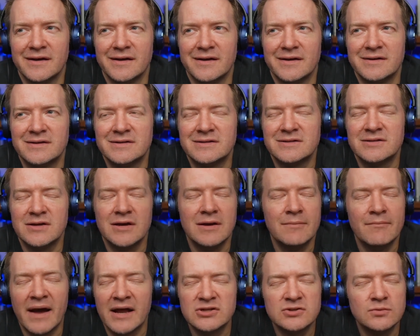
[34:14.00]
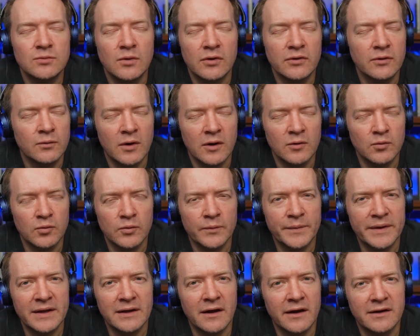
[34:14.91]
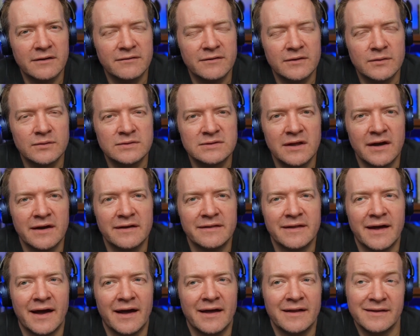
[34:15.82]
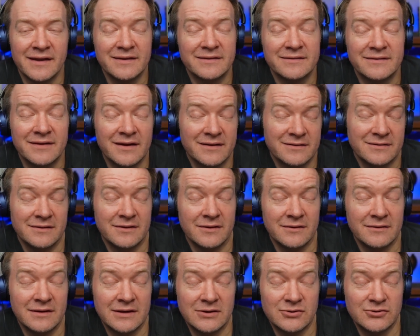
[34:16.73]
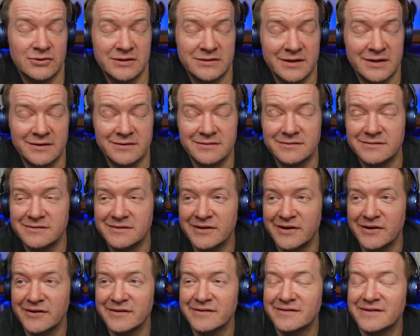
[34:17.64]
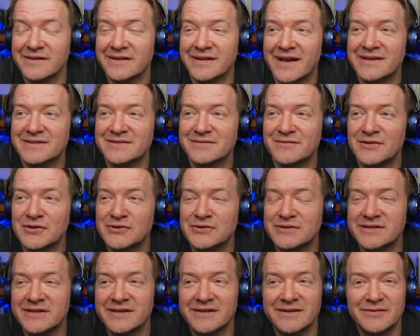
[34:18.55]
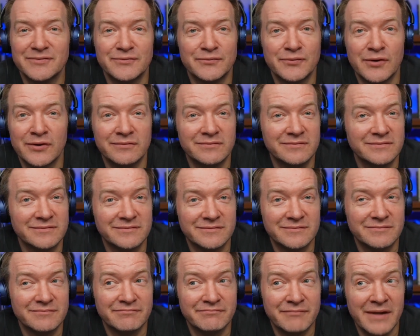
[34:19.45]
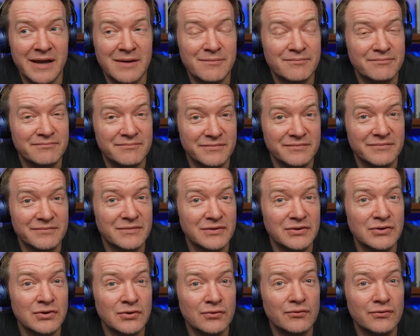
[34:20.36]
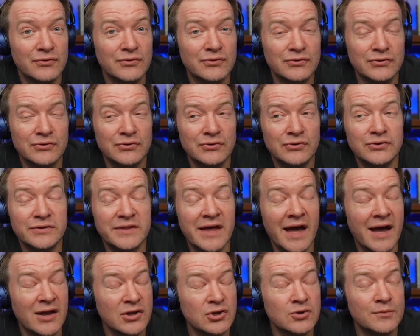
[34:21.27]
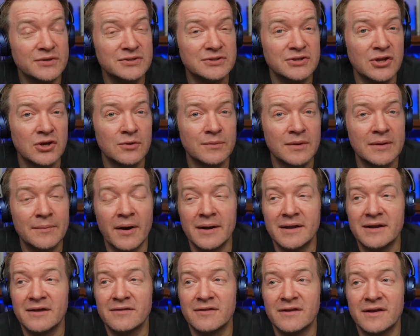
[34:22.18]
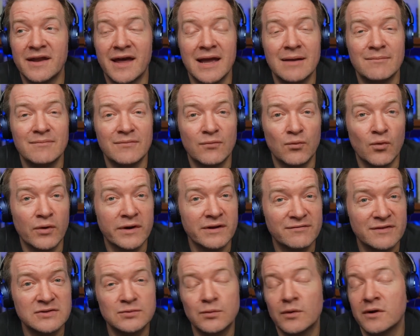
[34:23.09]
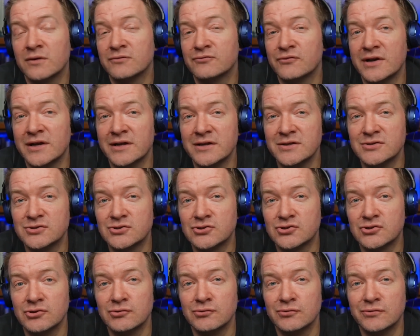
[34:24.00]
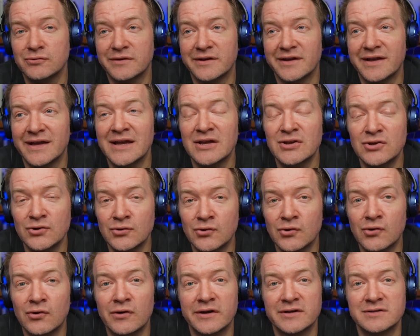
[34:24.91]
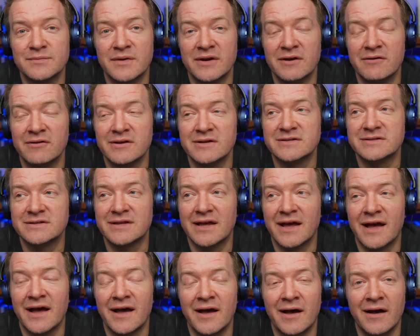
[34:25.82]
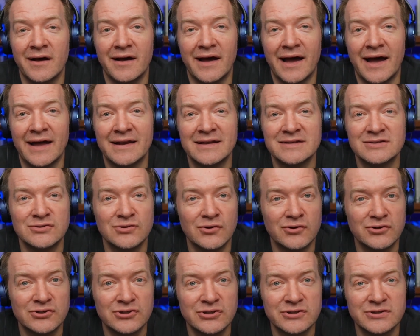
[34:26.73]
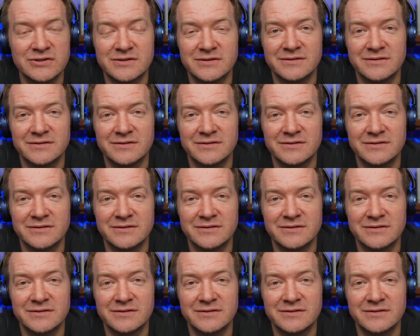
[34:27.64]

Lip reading: to imagine what the world would be like if it was like that. And then said, literally said, in the case of Lucy, well, maybe you must know me by another name. What if this world really is true in your experience? And it's not just